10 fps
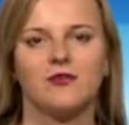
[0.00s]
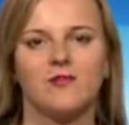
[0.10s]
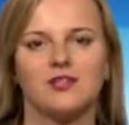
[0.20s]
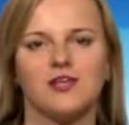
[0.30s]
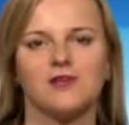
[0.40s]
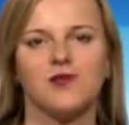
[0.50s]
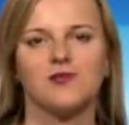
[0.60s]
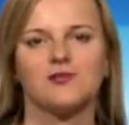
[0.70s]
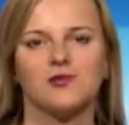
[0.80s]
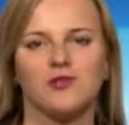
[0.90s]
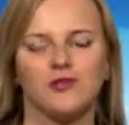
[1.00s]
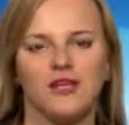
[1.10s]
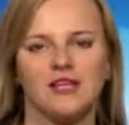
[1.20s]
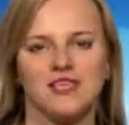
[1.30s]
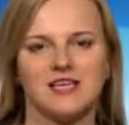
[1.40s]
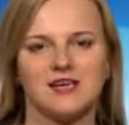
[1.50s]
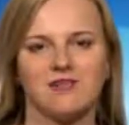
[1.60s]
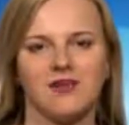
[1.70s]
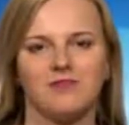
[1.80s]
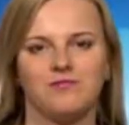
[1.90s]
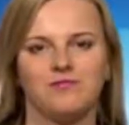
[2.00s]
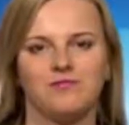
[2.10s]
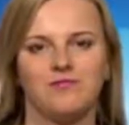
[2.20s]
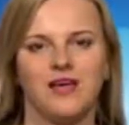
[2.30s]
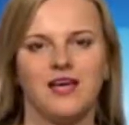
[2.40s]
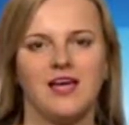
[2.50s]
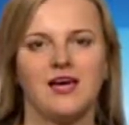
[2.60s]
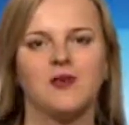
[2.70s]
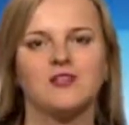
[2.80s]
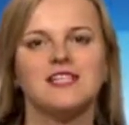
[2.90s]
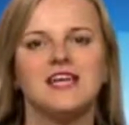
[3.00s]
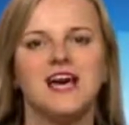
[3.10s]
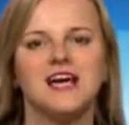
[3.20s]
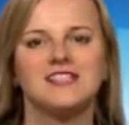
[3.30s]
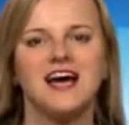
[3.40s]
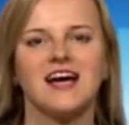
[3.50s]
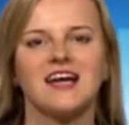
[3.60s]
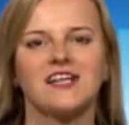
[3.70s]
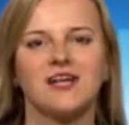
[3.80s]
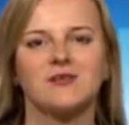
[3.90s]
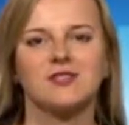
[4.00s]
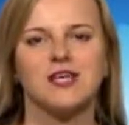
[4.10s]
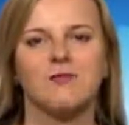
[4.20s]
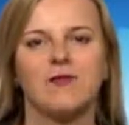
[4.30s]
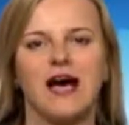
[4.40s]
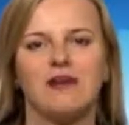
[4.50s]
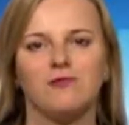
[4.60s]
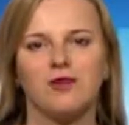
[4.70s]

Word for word: Police Department was wrong to deploy the LRAD's piercing tones to disperse them.